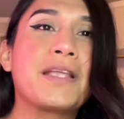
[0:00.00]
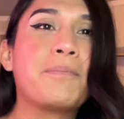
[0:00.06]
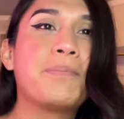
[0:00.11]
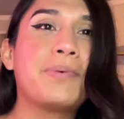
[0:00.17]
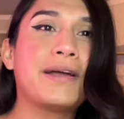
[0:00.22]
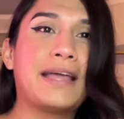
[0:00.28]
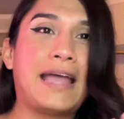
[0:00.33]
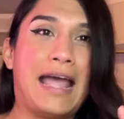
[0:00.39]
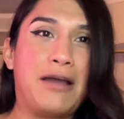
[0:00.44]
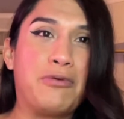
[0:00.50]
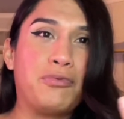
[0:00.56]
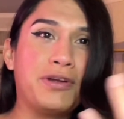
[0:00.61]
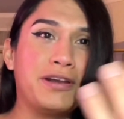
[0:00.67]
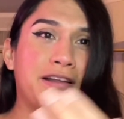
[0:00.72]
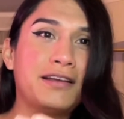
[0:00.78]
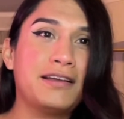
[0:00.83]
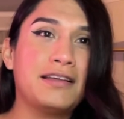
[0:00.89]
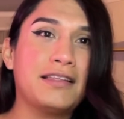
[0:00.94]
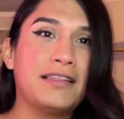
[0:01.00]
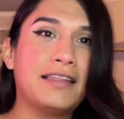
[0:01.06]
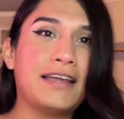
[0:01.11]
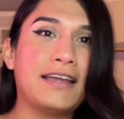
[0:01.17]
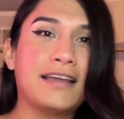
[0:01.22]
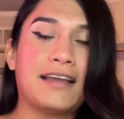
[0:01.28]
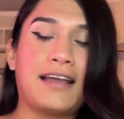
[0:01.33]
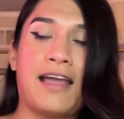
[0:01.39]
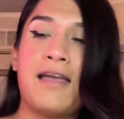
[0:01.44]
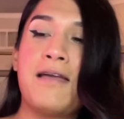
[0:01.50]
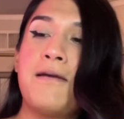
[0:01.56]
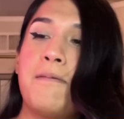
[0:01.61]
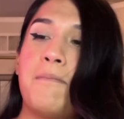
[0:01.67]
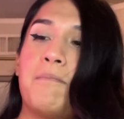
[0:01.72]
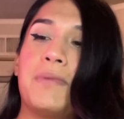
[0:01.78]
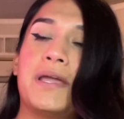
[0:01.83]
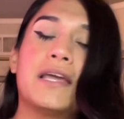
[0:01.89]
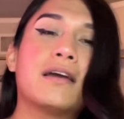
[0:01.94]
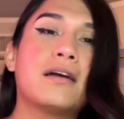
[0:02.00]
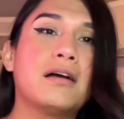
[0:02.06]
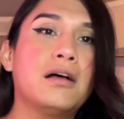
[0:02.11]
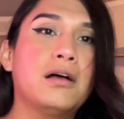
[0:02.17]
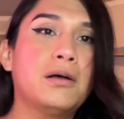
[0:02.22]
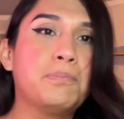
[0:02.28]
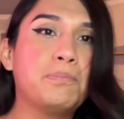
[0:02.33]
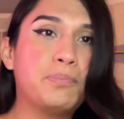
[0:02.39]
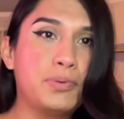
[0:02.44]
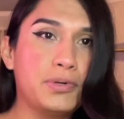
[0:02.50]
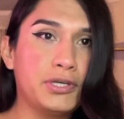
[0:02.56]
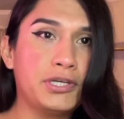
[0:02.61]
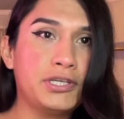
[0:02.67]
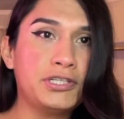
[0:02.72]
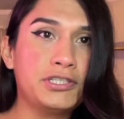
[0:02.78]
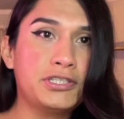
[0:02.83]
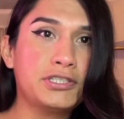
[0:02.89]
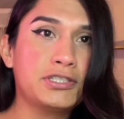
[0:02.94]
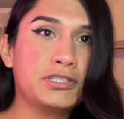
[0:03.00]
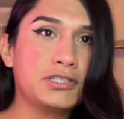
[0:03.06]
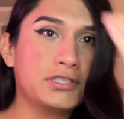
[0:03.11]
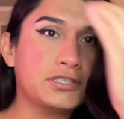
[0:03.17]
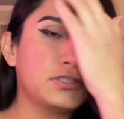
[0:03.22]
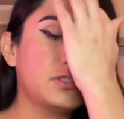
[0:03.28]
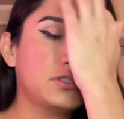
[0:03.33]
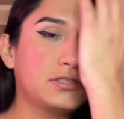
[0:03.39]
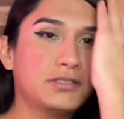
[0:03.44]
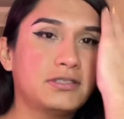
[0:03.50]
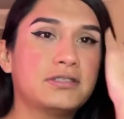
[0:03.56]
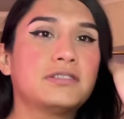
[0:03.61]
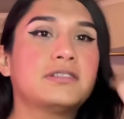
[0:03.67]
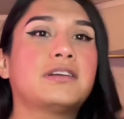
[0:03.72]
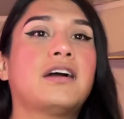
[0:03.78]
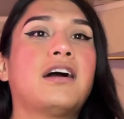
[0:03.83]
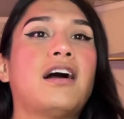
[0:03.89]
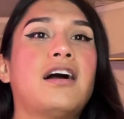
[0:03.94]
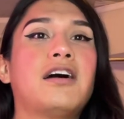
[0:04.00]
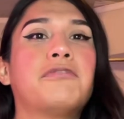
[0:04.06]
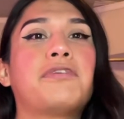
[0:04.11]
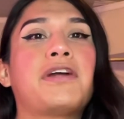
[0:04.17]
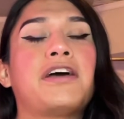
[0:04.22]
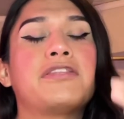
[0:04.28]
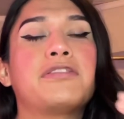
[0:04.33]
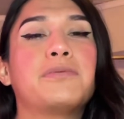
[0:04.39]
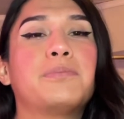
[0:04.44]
But I want to like make a bush around the